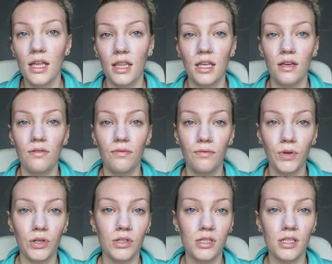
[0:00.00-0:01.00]
The
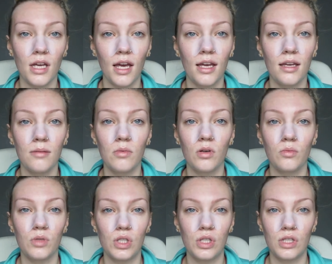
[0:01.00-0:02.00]
first time
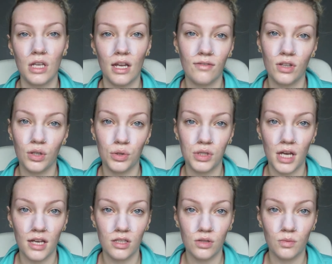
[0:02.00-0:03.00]
was just kind of a little
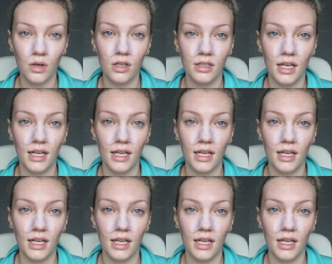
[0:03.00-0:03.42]
test run